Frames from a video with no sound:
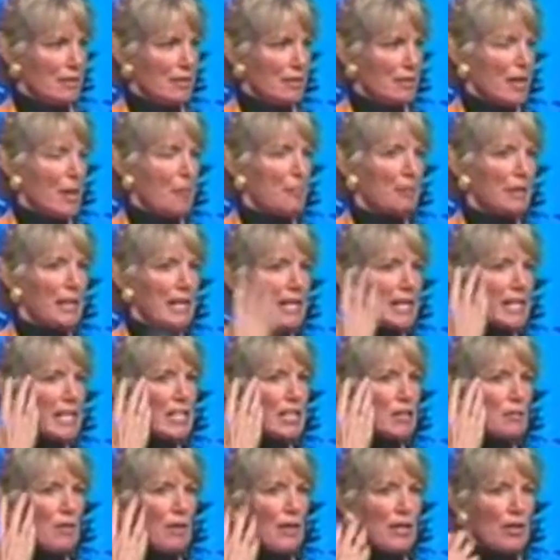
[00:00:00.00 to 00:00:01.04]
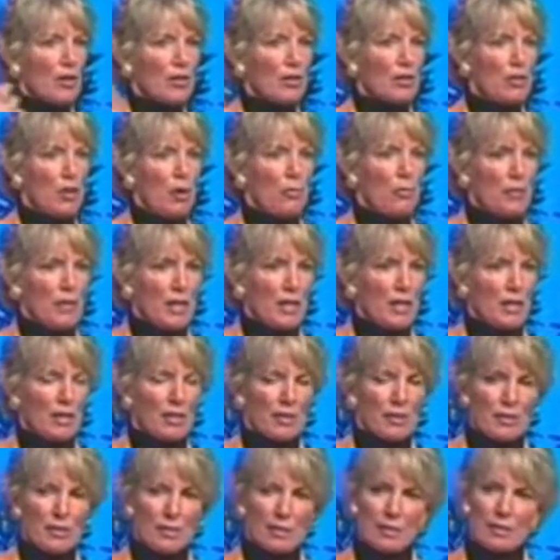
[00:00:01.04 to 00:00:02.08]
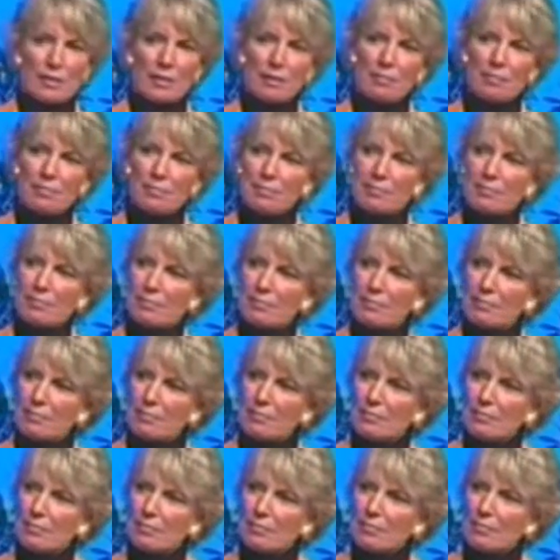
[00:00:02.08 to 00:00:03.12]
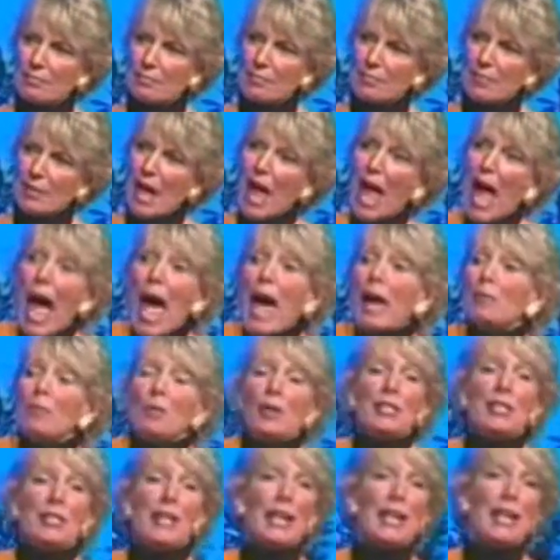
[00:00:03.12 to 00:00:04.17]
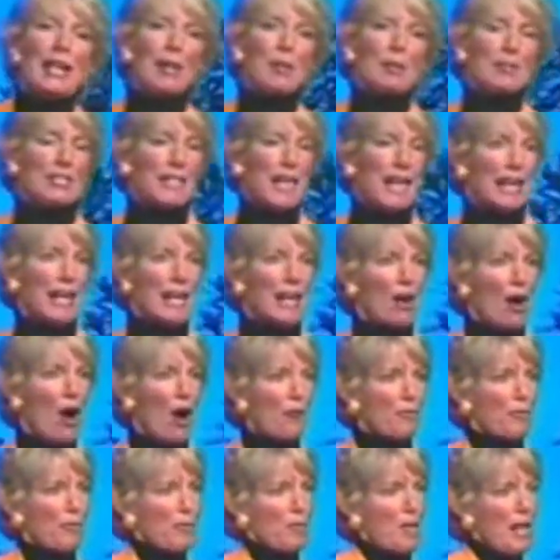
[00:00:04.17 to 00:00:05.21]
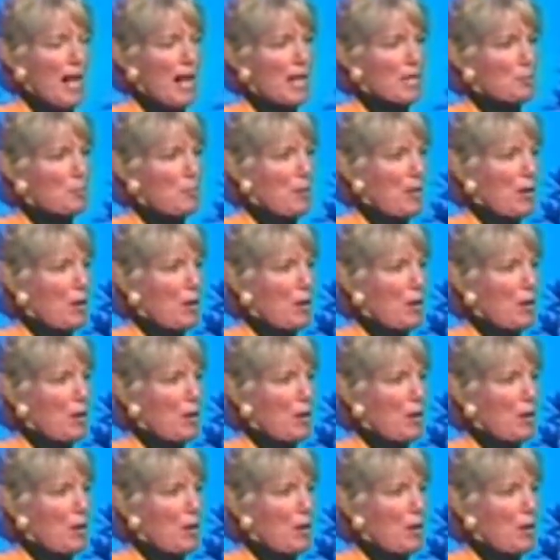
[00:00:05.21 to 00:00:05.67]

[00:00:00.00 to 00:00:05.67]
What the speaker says: Completely disfigured, no fingers. And one day he was taking off from the Aspen